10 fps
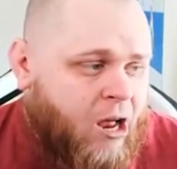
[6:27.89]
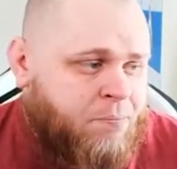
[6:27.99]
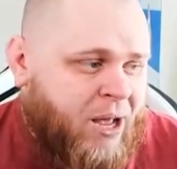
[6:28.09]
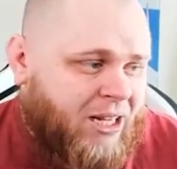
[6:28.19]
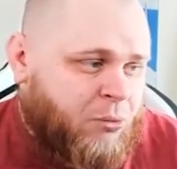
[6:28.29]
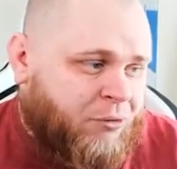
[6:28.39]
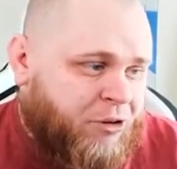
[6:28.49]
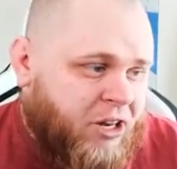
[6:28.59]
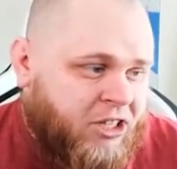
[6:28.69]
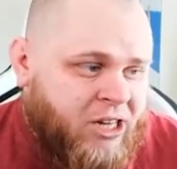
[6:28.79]
Pelly with the
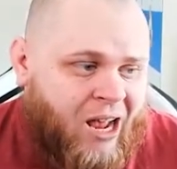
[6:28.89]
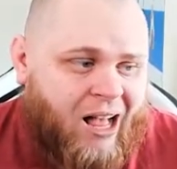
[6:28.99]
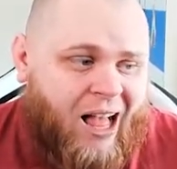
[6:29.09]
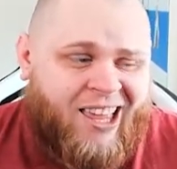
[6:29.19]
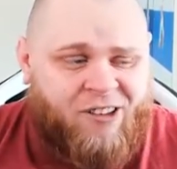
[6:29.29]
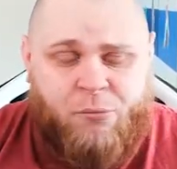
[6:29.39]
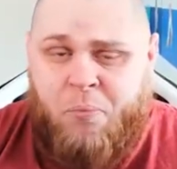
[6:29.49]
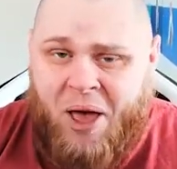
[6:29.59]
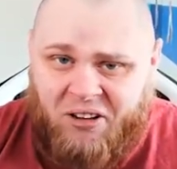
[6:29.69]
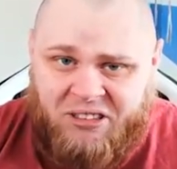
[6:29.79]
finish. I give him a
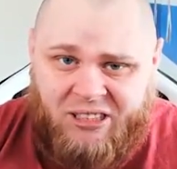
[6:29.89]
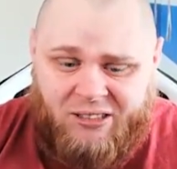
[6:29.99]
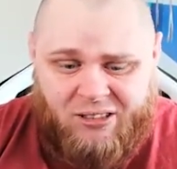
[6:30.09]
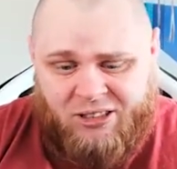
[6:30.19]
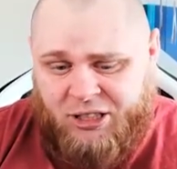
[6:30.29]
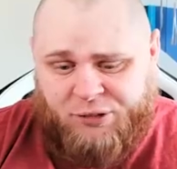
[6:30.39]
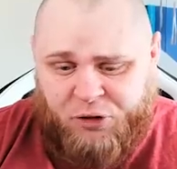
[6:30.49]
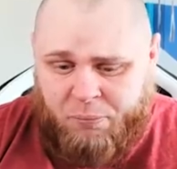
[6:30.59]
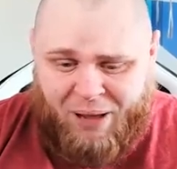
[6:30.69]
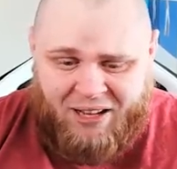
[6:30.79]
penalty just for the
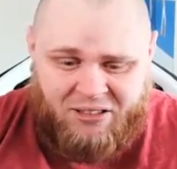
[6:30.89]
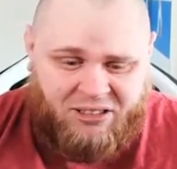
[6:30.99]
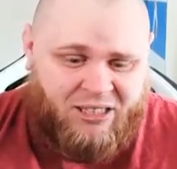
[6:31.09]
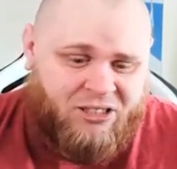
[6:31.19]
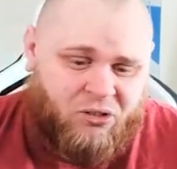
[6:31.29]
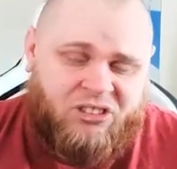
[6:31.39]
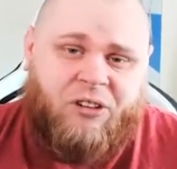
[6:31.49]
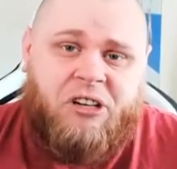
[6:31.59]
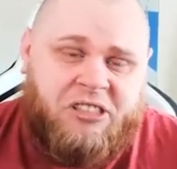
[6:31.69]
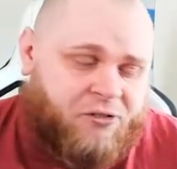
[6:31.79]
bants. He's got
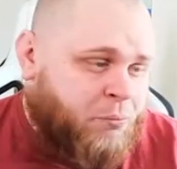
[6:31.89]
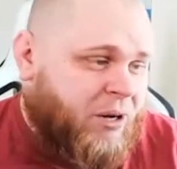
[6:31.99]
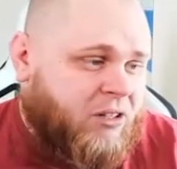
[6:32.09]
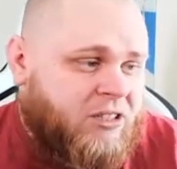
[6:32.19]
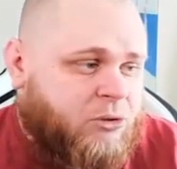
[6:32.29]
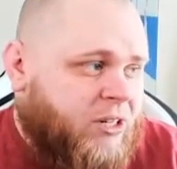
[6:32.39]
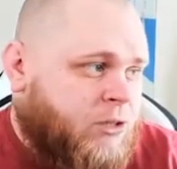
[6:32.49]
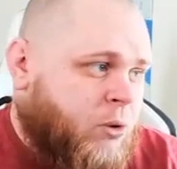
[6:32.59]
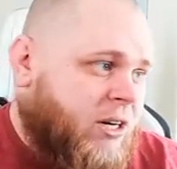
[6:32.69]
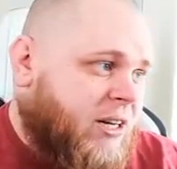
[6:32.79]
77 penalties, so it is
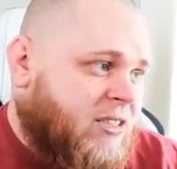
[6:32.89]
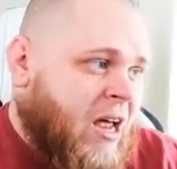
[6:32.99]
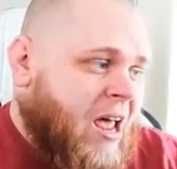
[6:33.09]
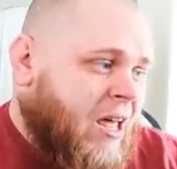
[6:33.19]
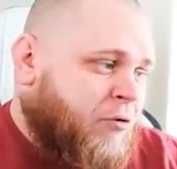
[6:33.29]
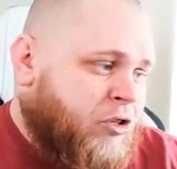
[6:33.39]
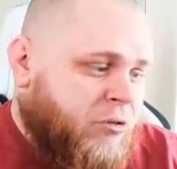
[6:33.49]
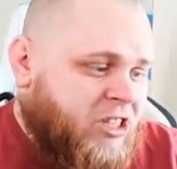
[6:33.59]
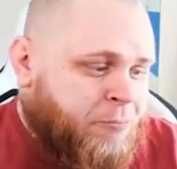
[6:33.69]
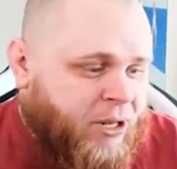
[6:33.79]
what it is. If you do
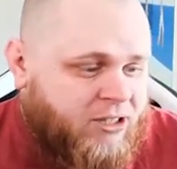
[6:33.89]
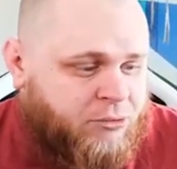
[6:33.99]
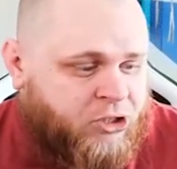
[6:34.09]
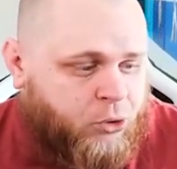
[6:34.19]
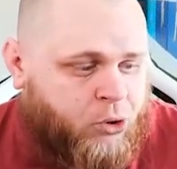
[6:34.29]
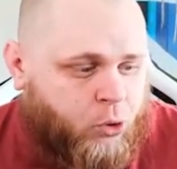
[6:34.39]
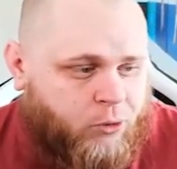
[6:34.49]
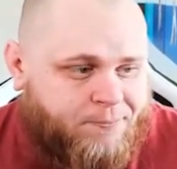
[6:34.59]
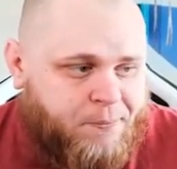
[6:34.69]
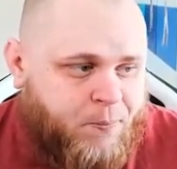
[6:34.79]
take penalties with Joe
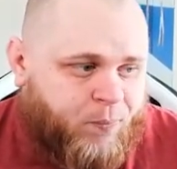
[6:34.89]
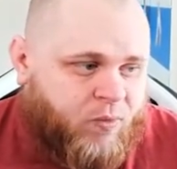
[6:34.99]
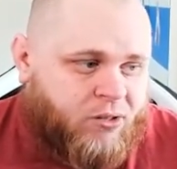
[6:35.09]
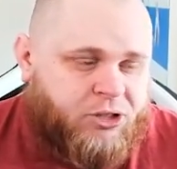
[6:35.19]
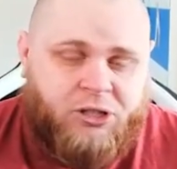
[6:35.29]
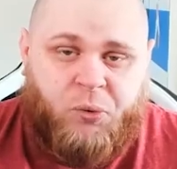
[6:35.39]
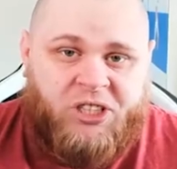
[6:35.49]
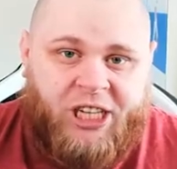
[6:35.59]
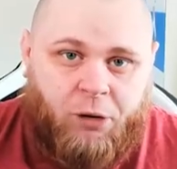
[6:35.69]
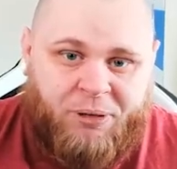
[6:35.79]
Cole, just watch
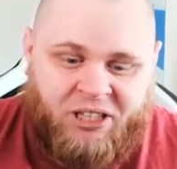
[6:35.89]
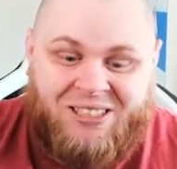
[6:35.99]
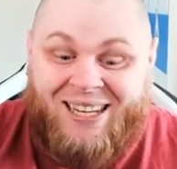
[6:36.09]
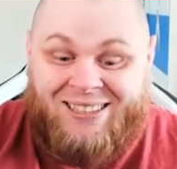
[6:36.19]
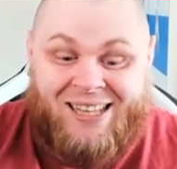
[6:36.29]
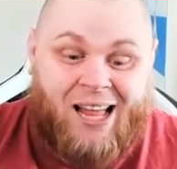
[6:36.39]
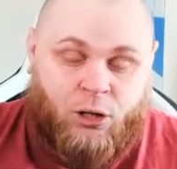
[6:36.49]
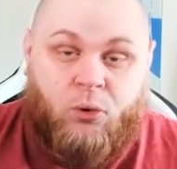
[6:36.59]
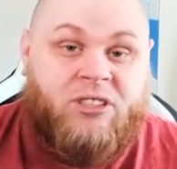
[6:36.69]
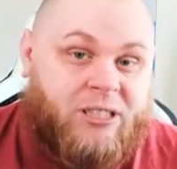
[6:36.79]
out because it is that
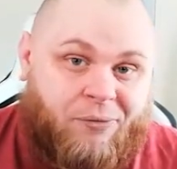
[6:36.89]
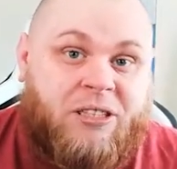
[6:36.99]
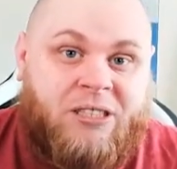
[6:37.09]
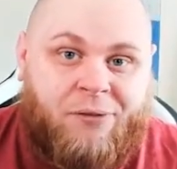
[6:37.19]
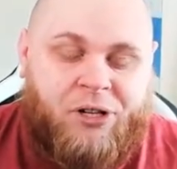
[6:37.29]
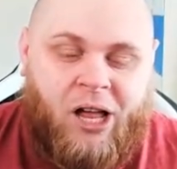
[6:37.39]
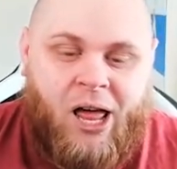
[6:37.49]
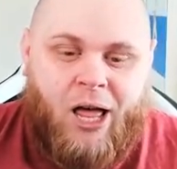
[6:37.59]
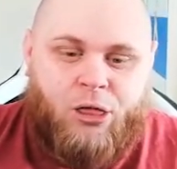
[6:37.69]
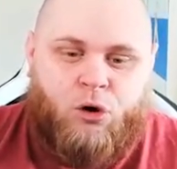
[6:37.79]
low at 77.
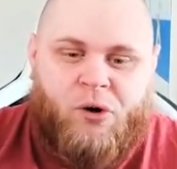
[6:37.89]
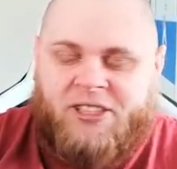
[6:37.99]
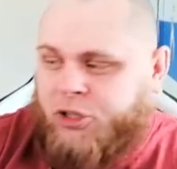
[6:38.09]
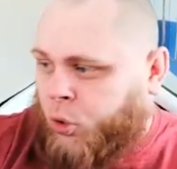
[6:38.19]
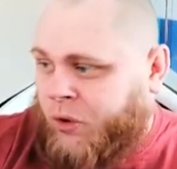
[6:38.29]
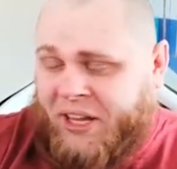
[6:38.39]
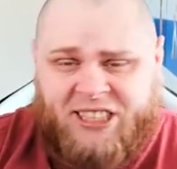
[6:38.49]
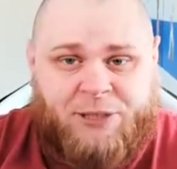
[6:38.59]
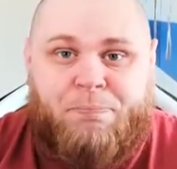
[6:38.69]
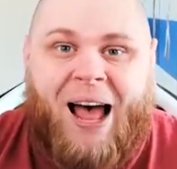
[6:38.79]
The reticle will
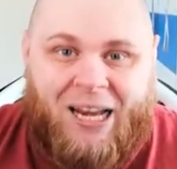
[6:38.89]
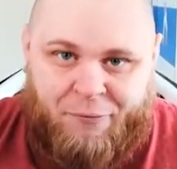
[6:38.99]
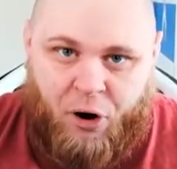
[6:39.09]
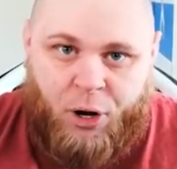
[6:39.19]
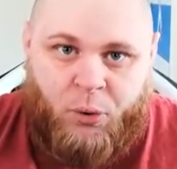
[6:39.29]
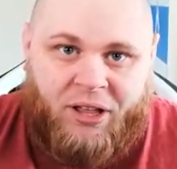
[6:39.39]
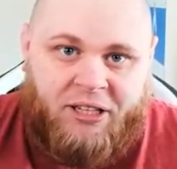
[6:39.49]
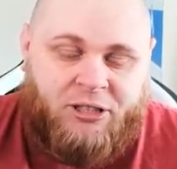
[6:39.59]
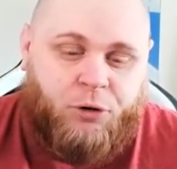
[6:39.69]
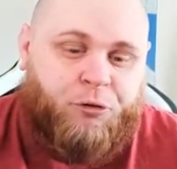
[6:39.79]
expand very quickly.
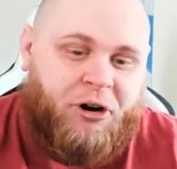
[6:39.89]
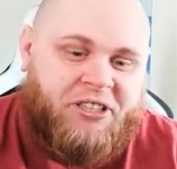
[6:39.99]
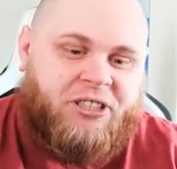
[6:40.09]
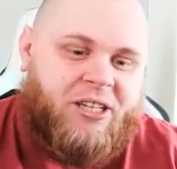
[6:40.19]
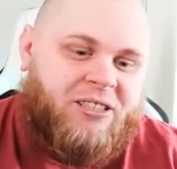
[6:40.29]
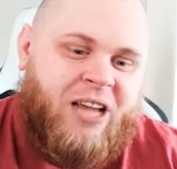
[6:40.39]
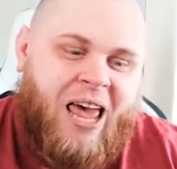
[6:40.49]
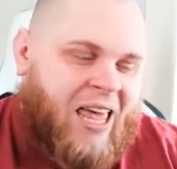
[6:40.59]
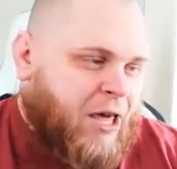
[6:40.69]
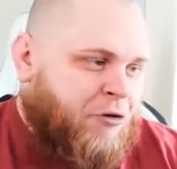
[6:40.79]
So, for instance,
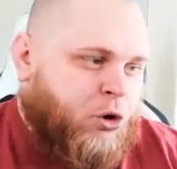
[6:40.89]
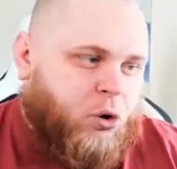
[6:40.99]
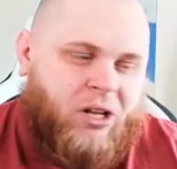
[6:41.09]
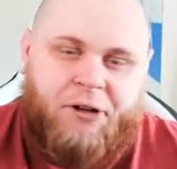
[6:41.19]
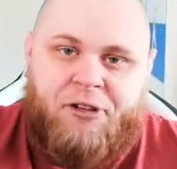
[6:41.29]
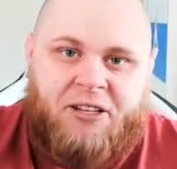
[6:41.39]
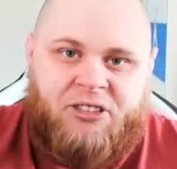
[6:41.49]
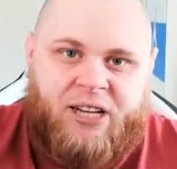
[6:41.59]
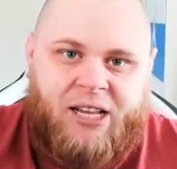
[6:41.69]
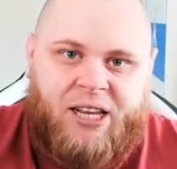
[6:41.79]
if you go to the left-hand
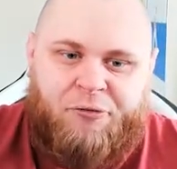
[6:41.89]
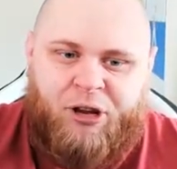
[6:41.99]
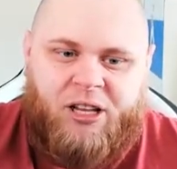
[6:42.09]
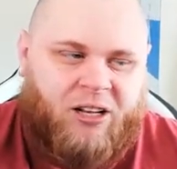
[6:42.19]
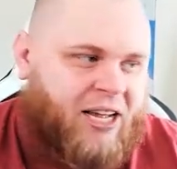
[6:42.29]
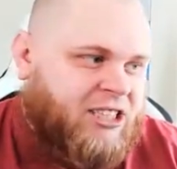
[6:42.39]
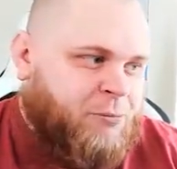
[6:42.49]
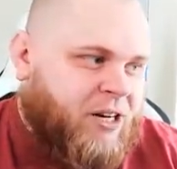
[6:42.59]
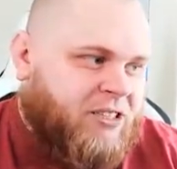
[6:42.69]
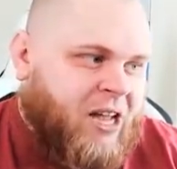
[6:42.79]
side and then think at the last
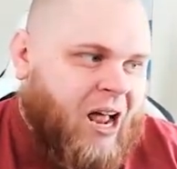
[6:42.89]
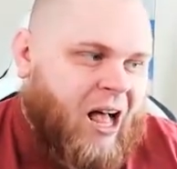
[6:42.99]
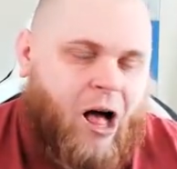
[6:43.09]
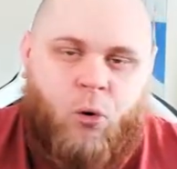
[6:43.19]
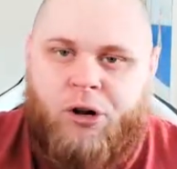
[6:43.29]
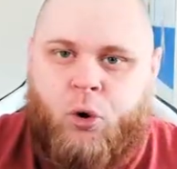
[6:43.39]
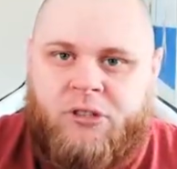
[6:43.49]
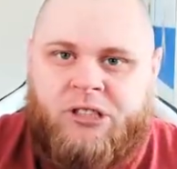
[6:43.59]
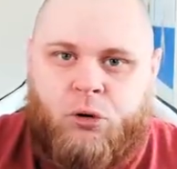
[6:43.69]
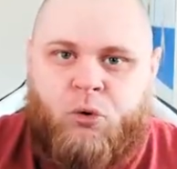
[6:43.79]
minute, I want to go
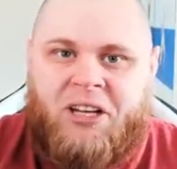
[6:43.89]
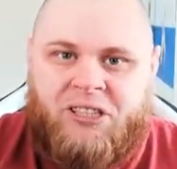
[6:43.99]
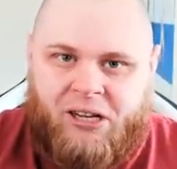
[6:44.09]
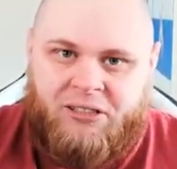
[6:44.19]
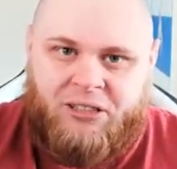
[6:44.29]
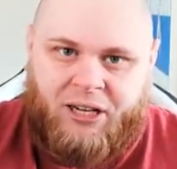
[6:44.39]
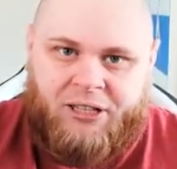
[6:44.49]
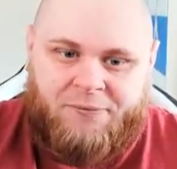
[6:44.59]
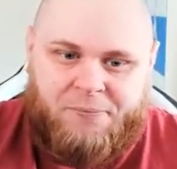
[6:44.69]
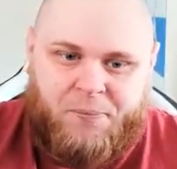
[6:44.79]
to the right-hand side,
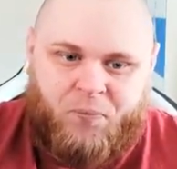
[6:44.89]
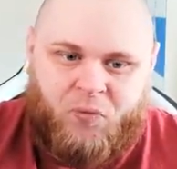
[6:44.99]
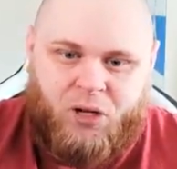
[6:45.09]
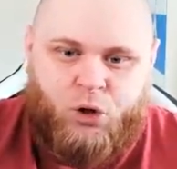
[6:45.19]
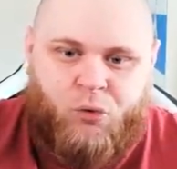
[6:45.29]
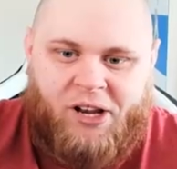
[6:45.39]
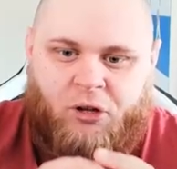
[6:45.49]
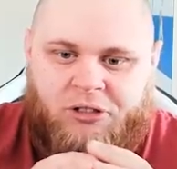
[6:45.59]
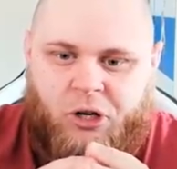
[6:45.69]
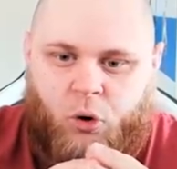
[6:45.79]
the
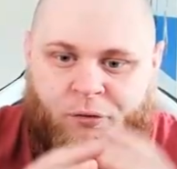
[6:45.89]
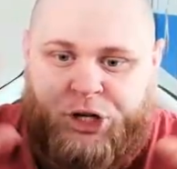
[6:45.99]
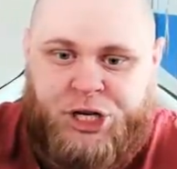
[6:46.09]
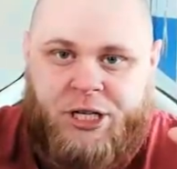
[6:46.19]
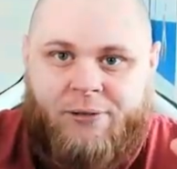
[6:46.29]
reticle's going to go whoosh.